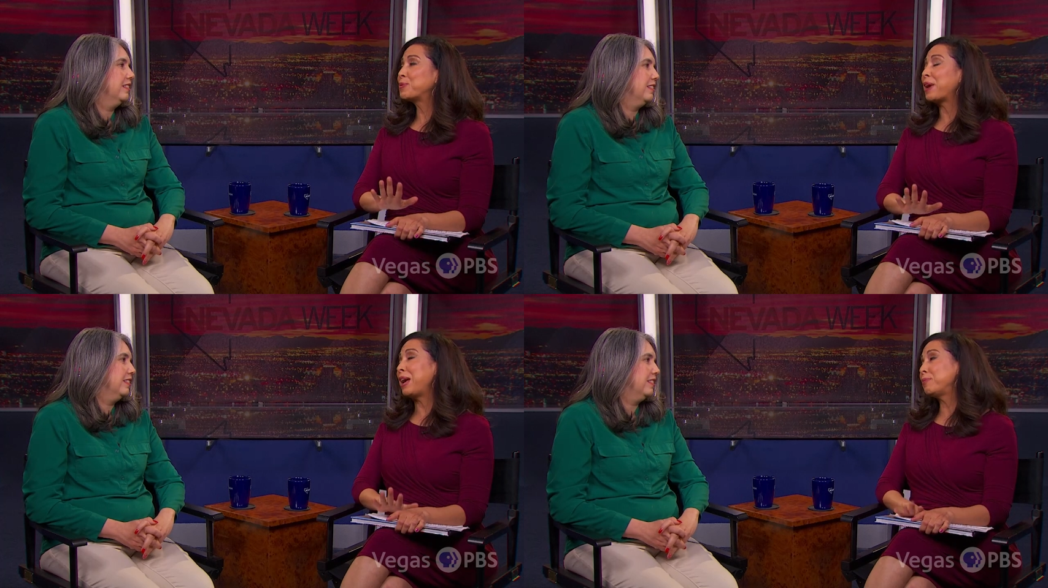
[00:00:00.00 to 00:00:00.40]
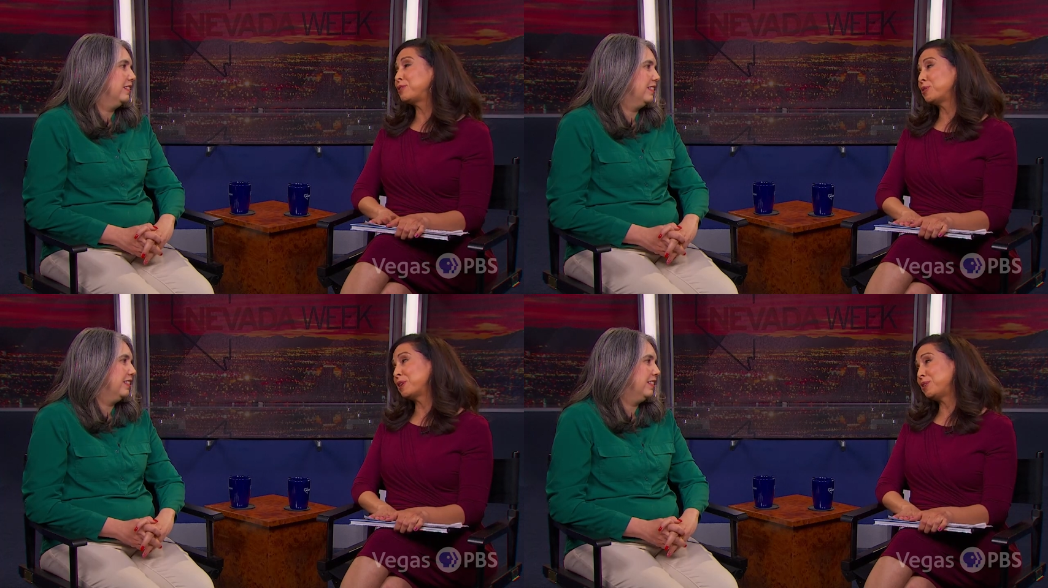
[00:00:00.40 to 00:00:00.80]
Speaker 1: were
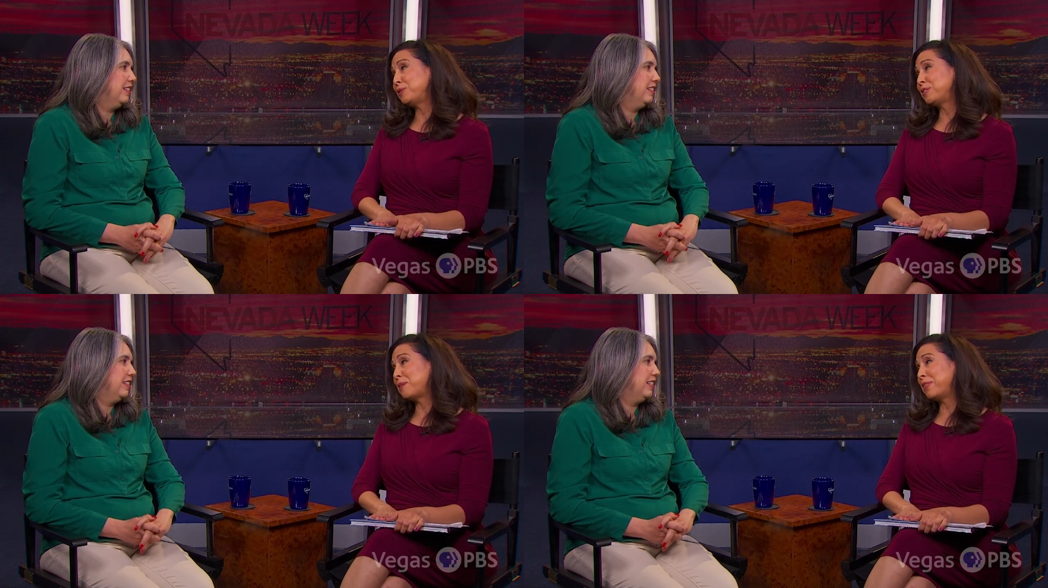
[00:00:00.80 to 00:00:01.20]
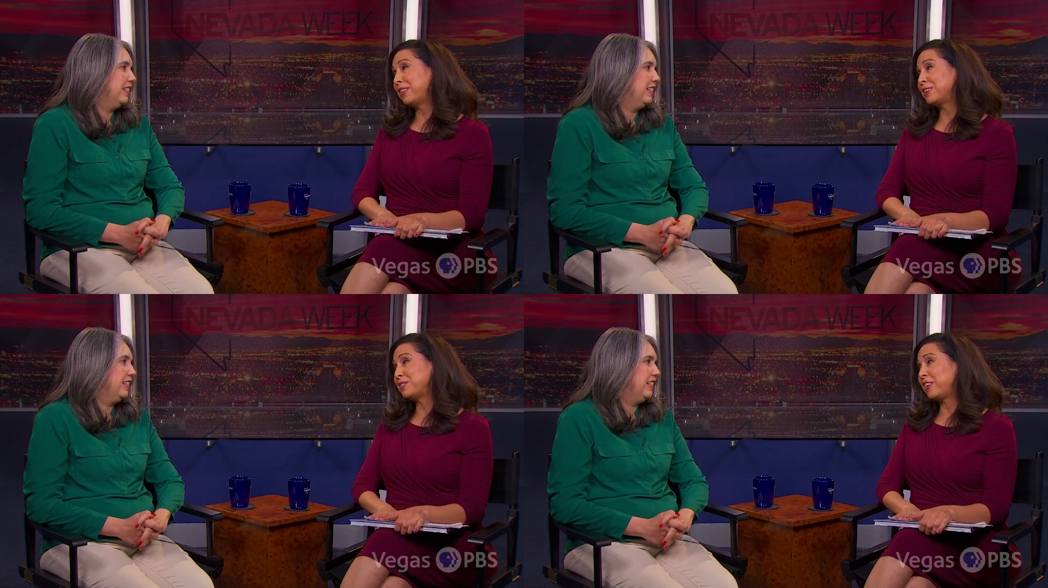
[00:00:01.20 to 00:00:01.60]
able to include
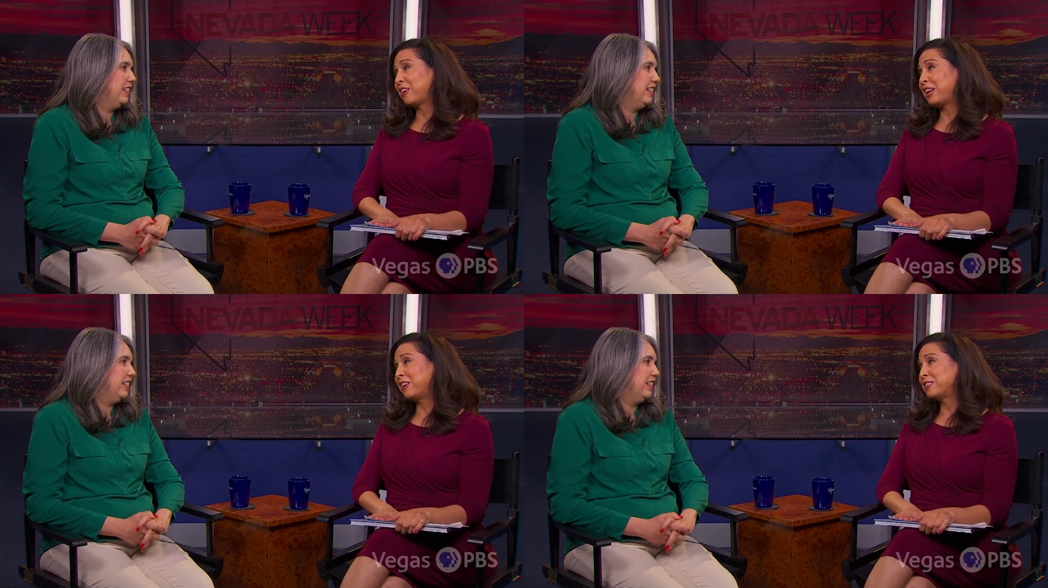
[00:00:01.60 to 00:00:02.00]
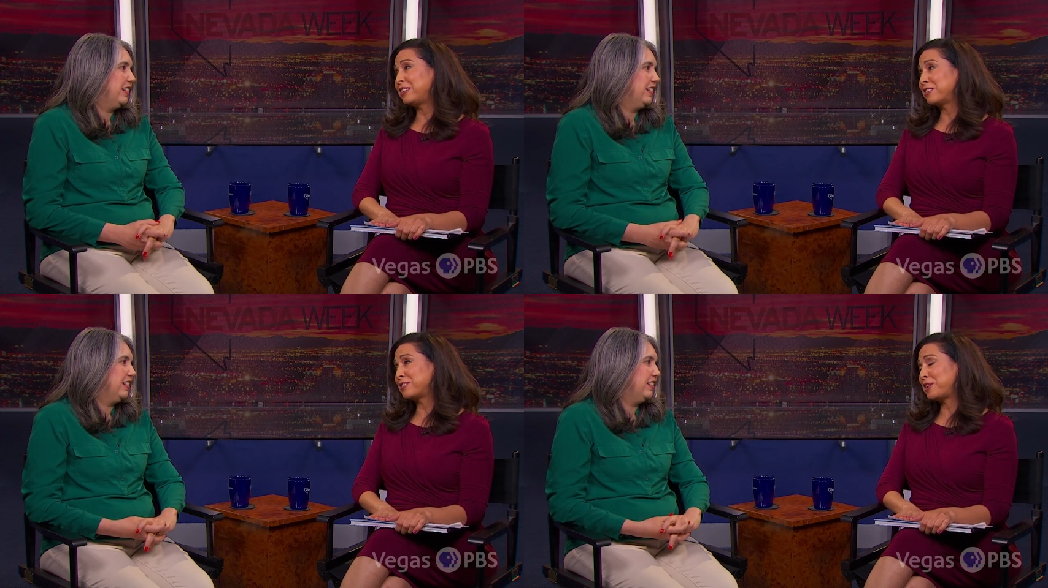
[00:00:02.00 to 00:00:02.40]
something that's very near
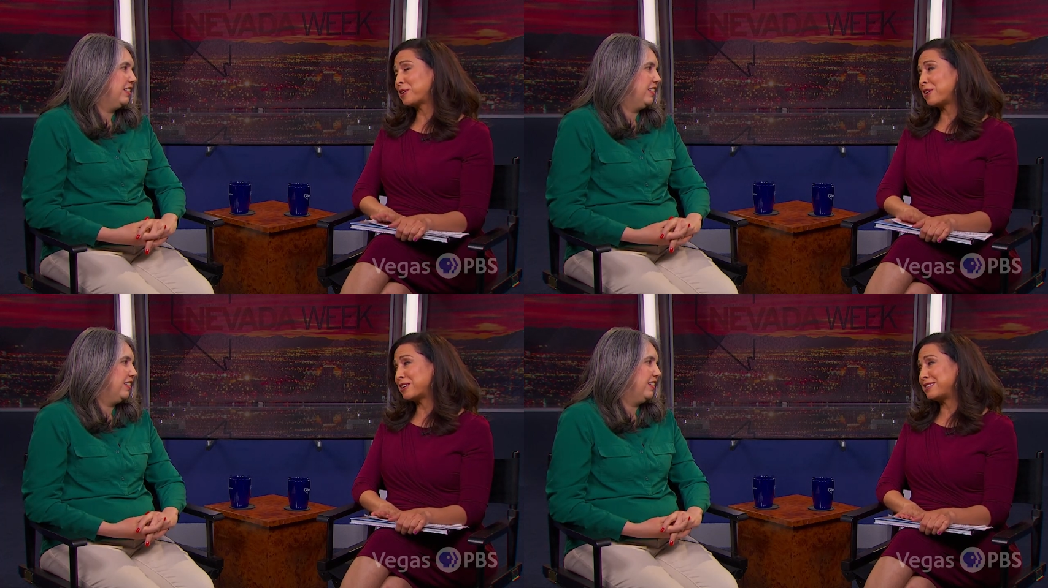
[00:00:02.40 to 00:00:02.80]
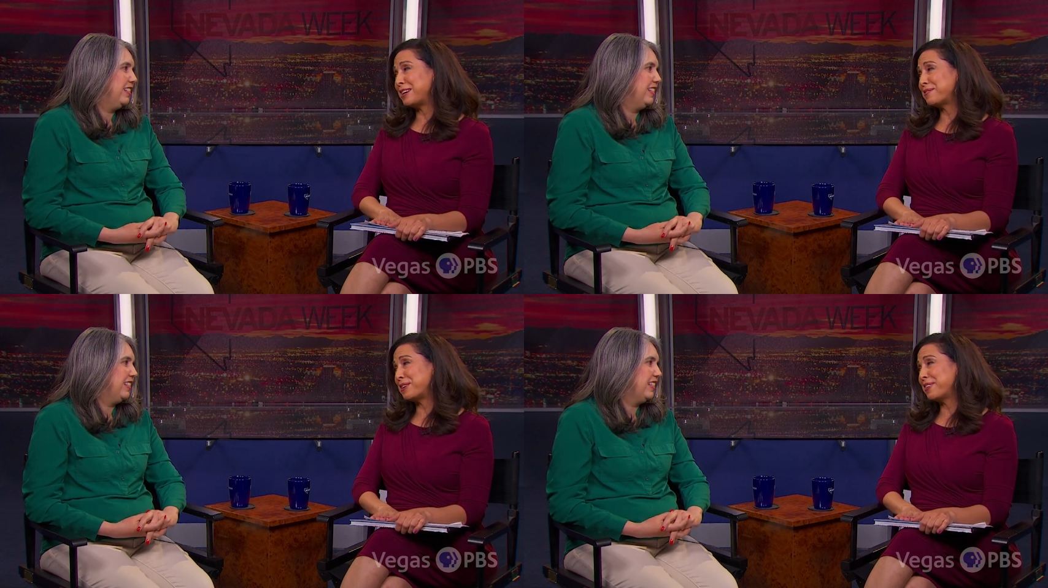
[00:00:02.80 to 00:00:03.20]
and dear to your
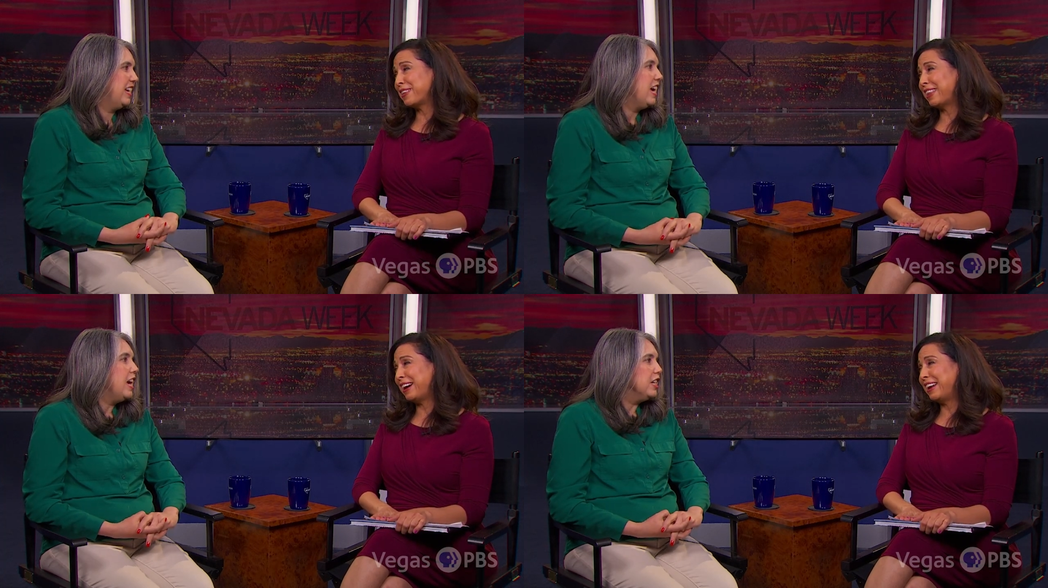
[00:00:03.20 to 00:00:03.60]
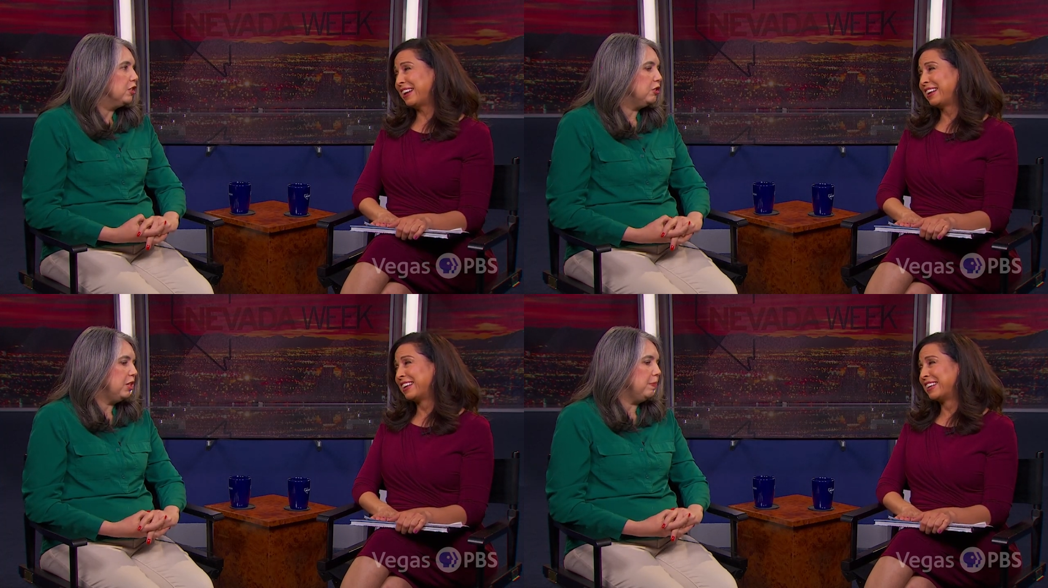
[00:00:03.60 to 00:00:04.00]
heart. Tell me about
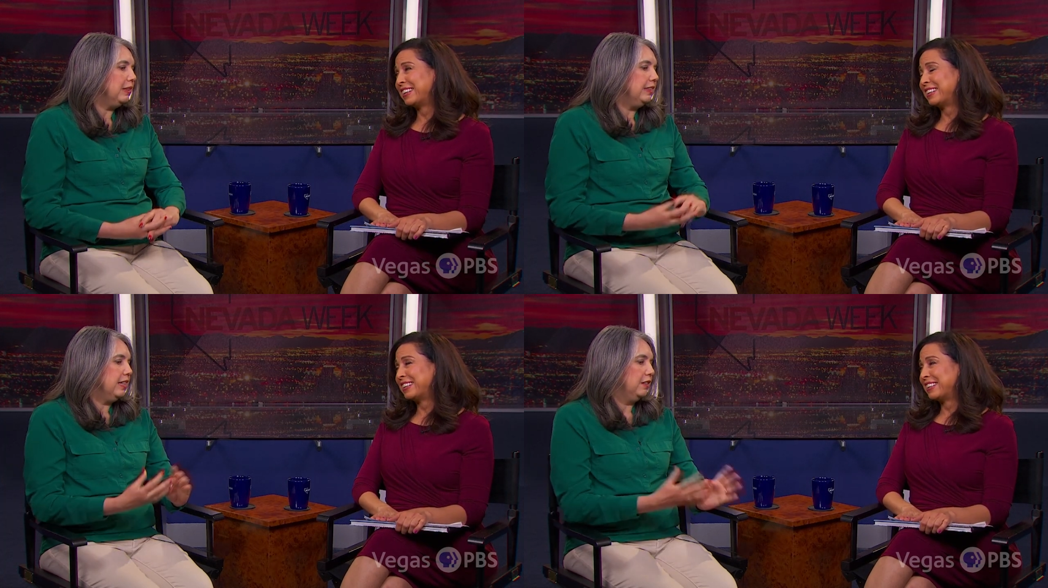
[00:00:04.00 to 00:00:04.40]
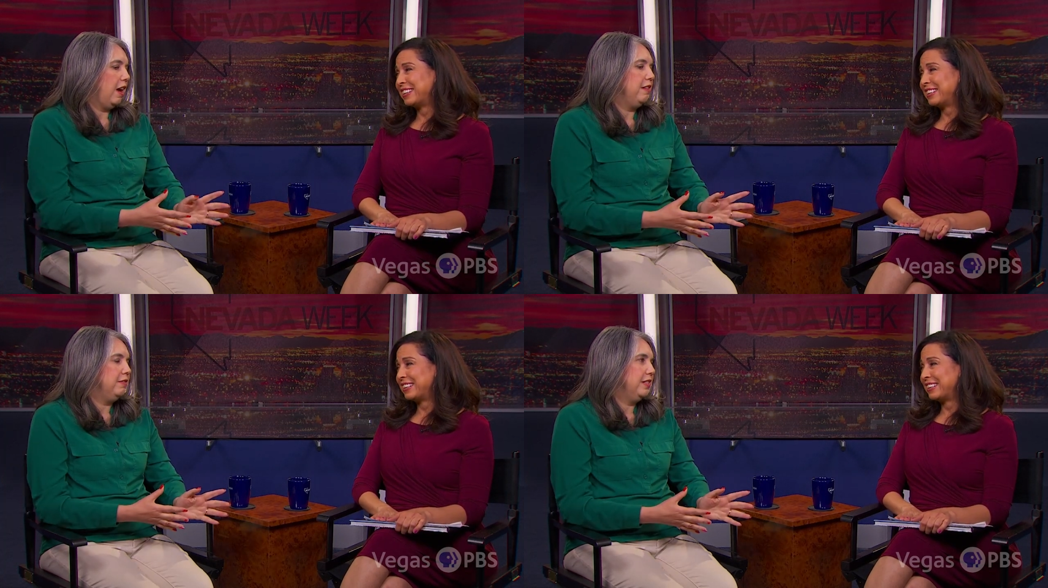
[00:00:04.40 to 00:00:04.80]
Speaker 2: that. So typically a
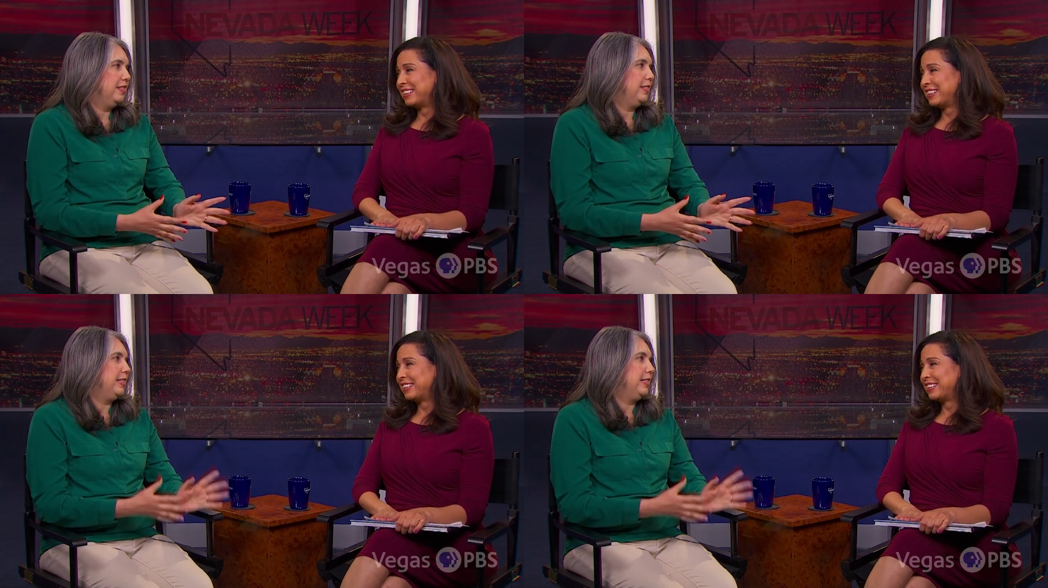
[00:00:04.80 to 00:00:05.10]
lot of the